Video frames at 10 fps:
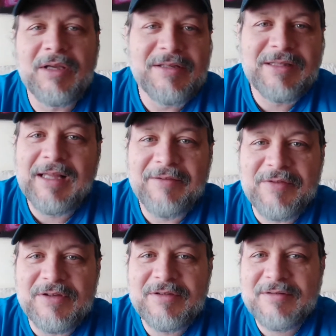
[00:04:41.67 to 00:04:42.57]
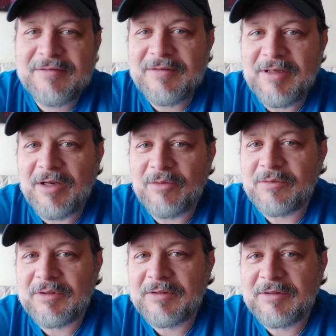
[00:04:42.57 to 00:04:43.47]
His life is, you
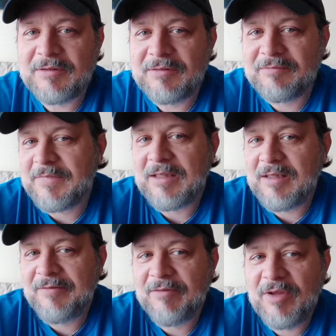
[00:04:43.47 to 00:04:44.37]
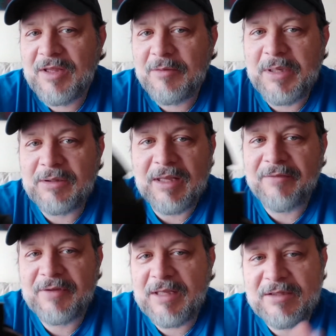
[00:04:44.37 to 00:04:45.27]
know, I love everything about
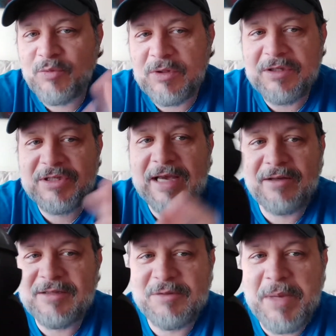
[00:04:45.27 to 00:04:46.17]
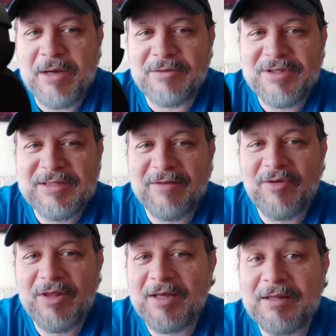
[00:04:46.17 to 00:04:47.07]
life, and that's what this channel is about. Just
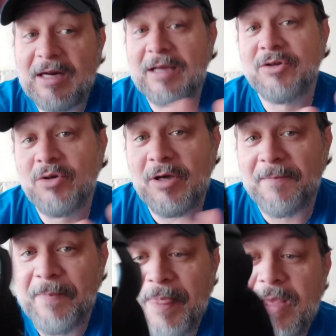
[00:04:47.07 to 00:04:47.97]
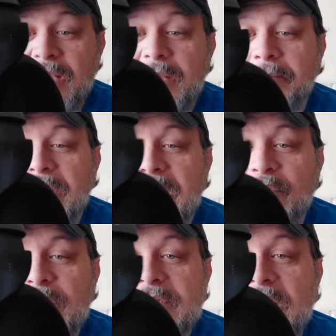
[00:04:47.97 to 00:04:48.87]
everything that I enjoy. But
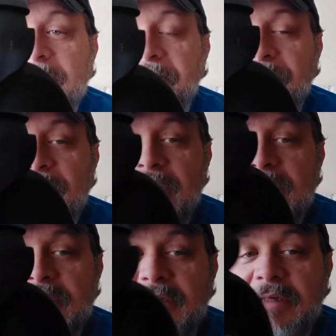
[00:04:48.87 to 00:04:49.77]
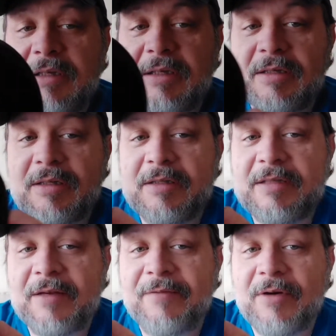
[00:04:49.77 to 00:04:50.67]
anyways, this
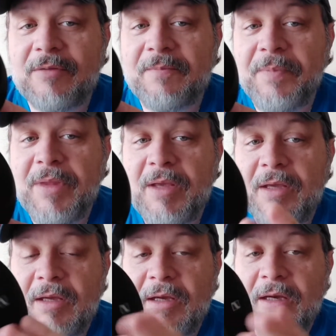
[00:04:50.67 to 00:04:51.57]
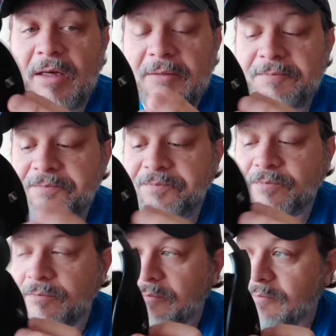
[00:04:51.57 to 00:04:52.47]
headphone,
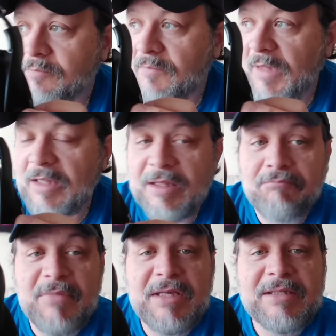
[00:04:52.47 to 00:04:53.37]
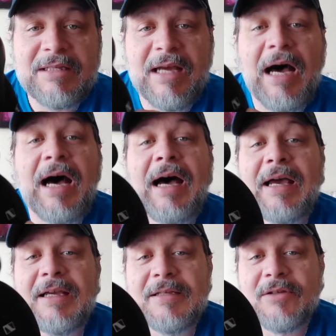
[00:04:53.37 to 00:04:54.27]
the mids and
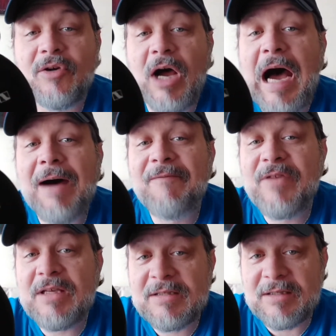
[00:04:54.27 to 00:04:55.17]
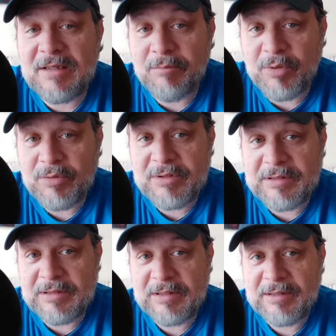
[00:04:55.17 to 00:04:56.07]
highs are obviously
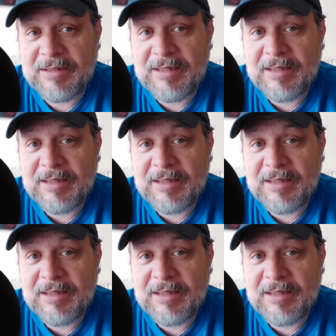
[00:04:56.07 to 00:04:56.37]
boosted.